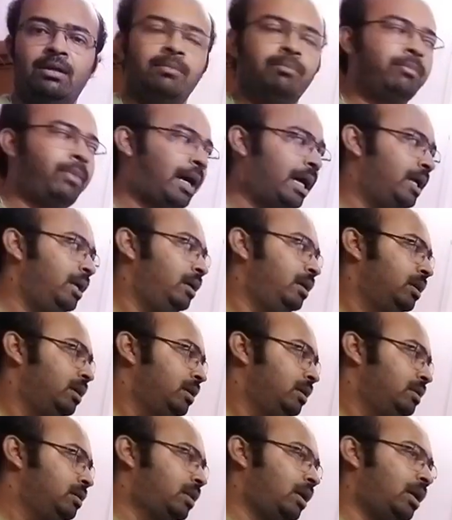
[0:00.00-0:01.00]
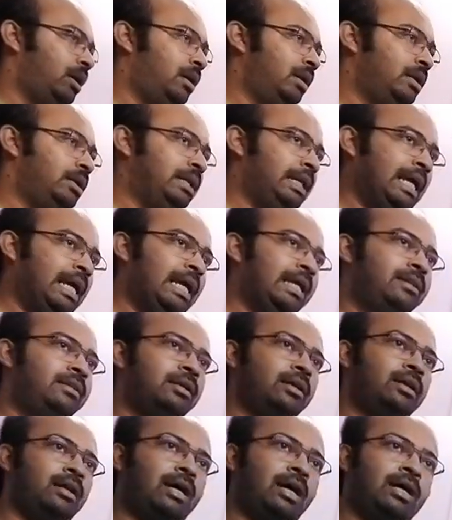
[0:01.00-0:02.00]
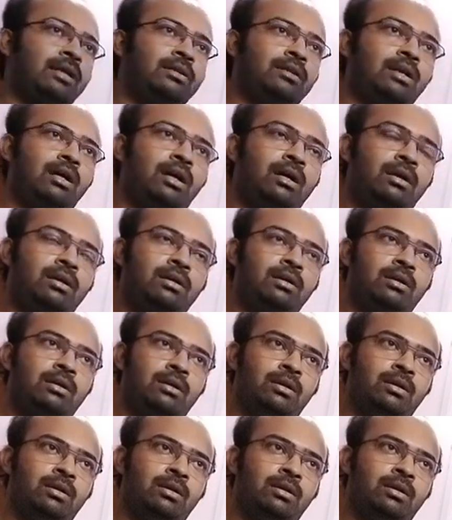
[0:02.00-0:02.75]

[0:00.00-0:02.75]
by the nature and the